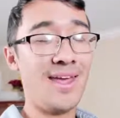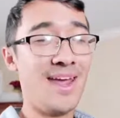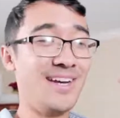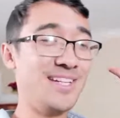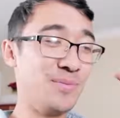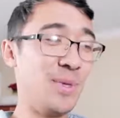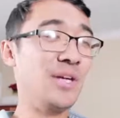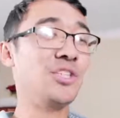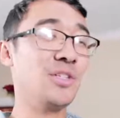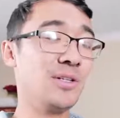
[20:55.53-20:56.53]
and as
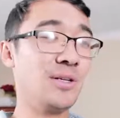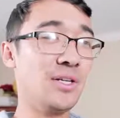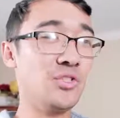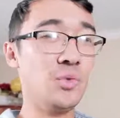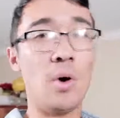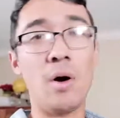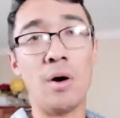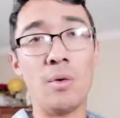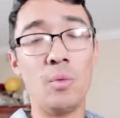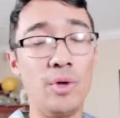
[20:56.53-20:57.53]
patient as you
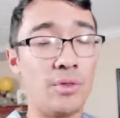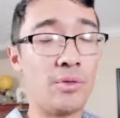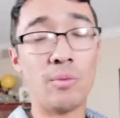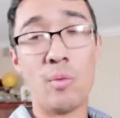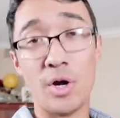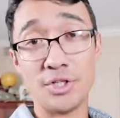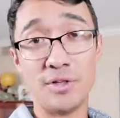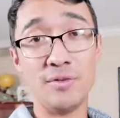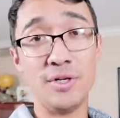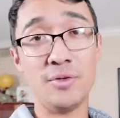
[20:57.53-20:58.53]
are with watching
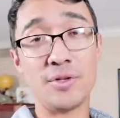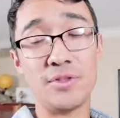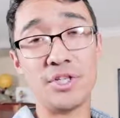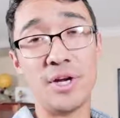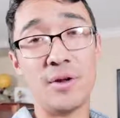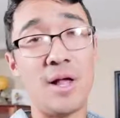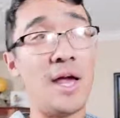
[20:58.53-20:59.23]
the videos on the channel.